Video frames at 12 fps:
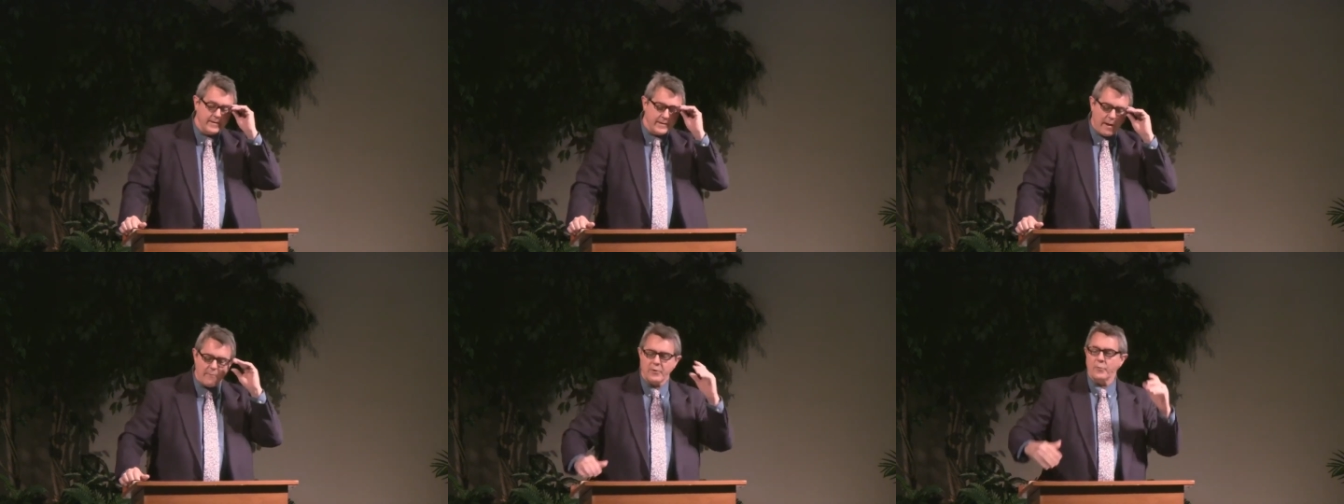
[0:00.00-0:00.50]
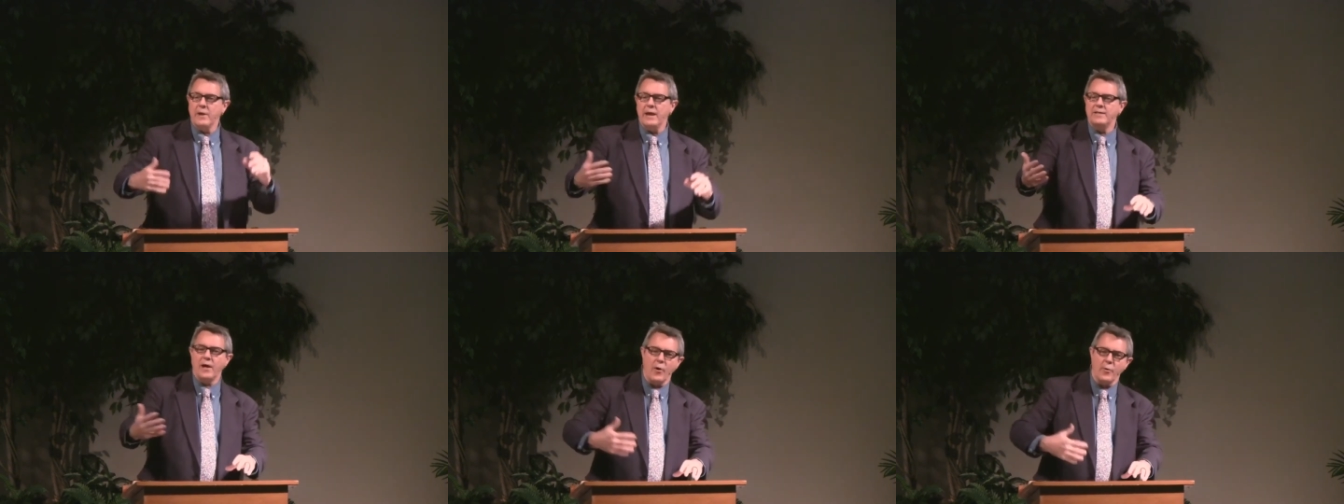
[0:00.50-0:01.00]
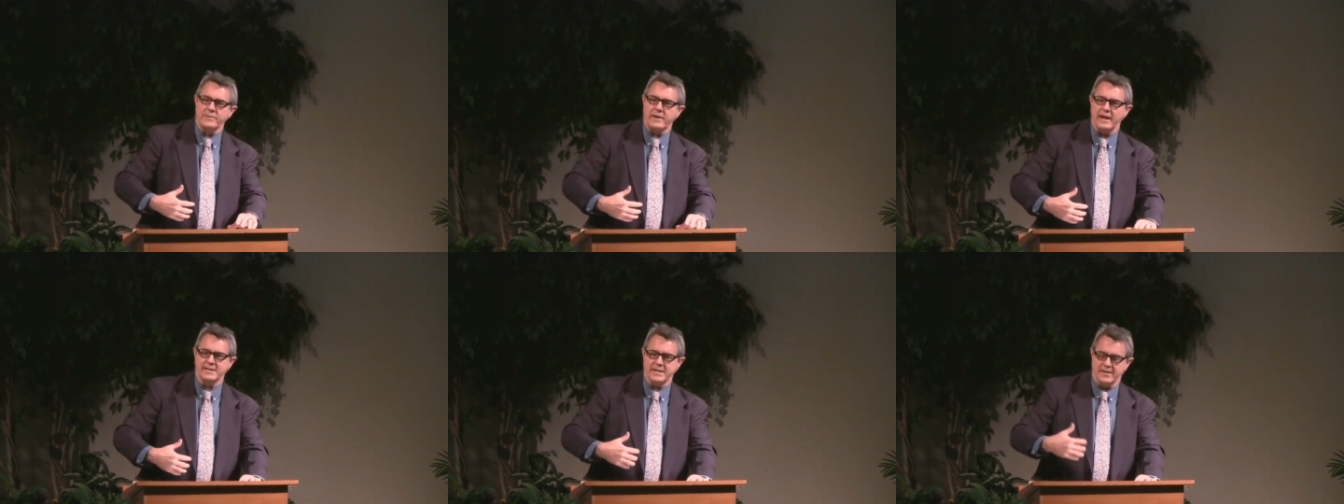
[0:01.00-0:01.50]
I want to read the whole
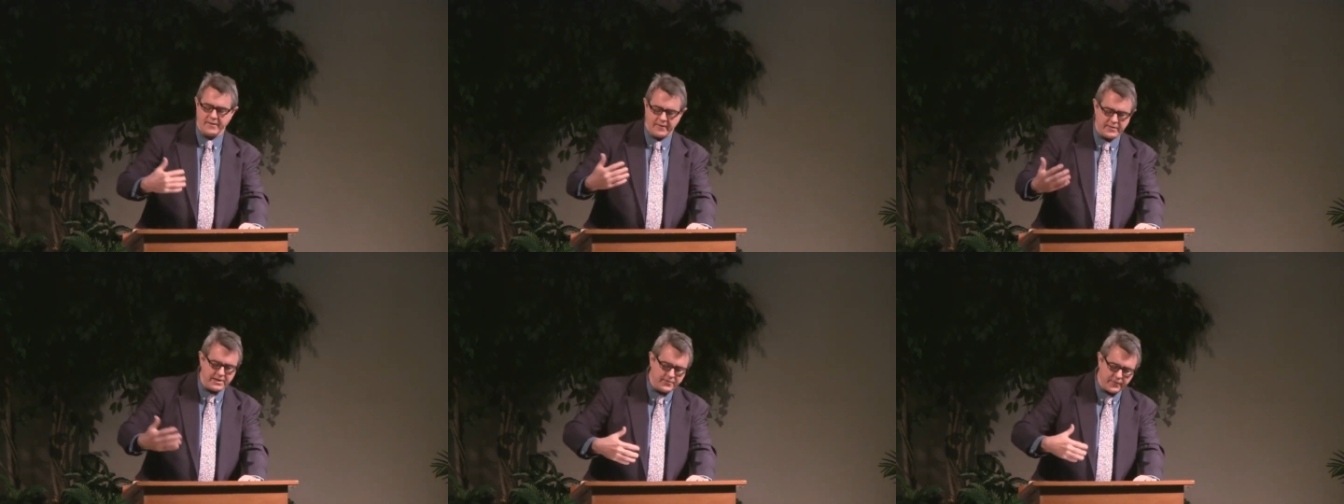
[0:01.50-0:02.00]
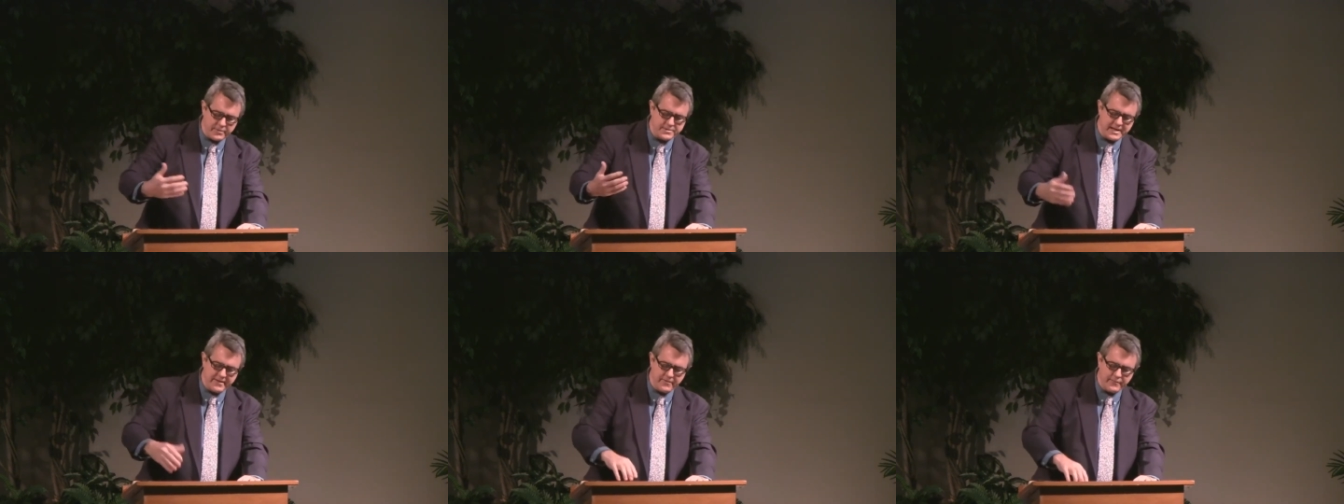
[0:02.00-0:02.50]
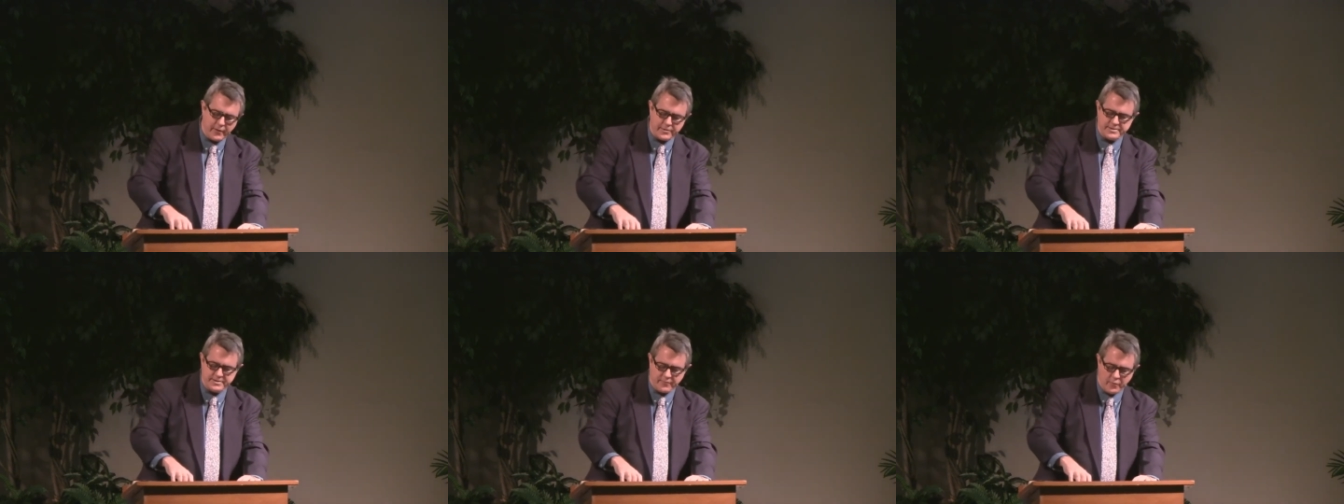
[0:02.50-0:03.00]
text of these first seven
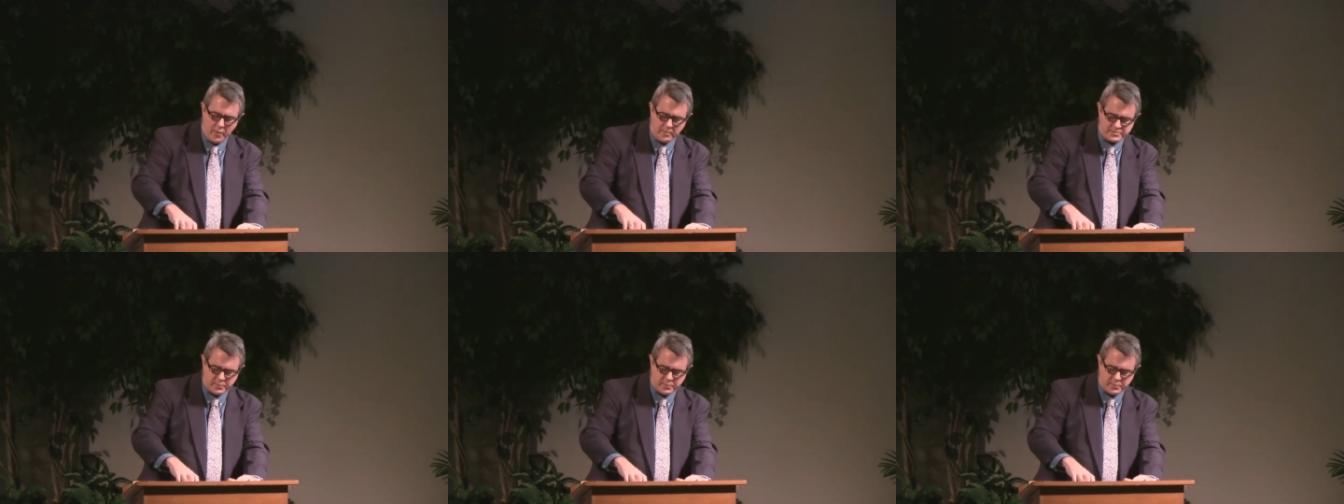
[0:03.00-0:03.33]
verses of Romans.